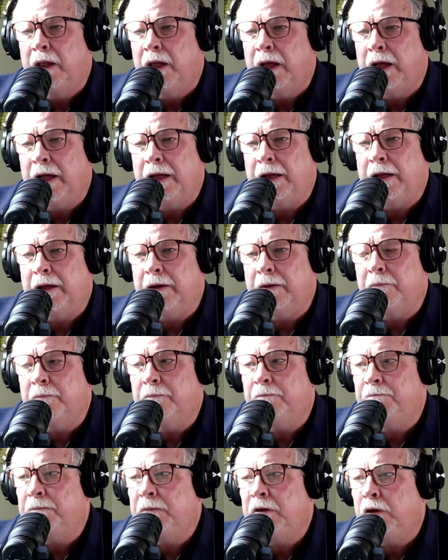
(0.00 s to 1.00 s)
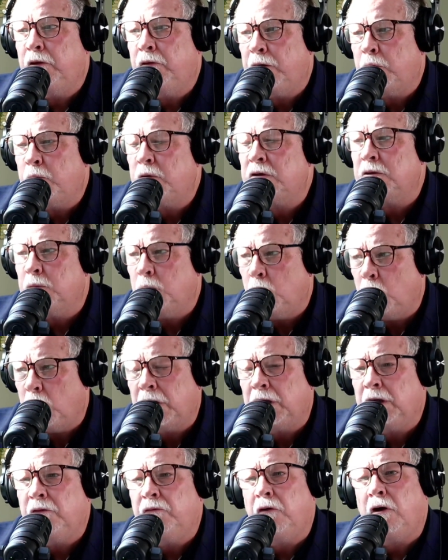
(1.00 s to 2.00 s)
there was some
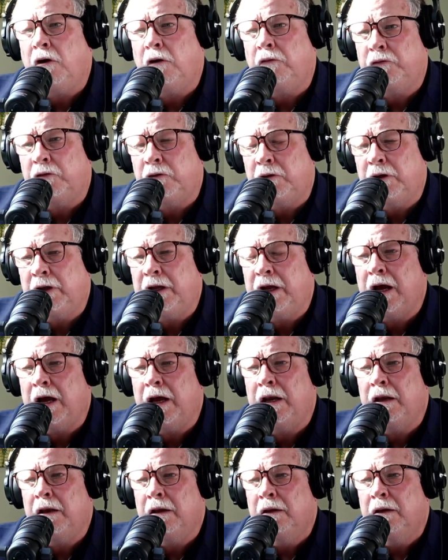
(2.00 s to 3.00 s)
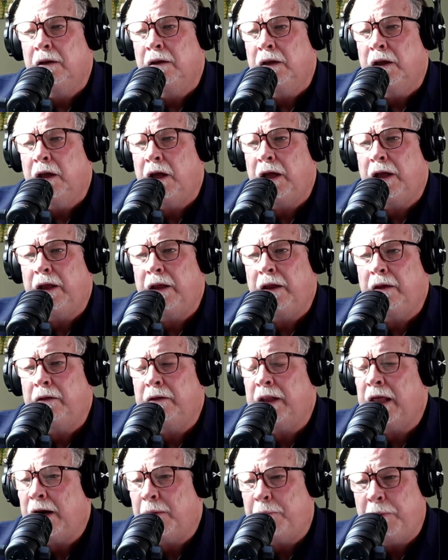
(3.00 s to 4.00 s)
work involved early on. A
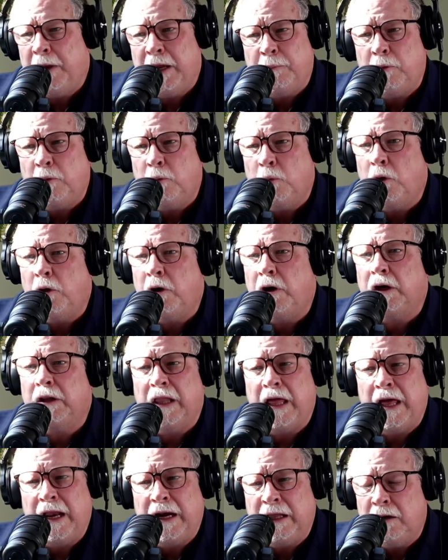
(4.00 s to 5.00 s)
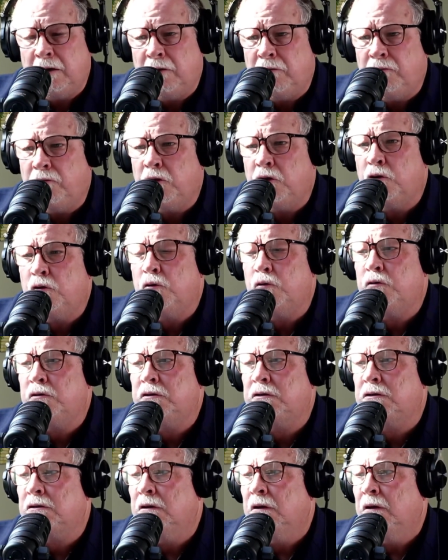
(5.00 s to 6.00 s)
lot of paperwork, a lot of
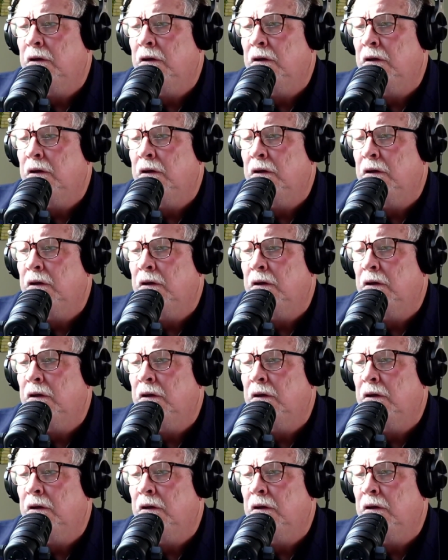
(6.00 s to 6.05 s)
interviews.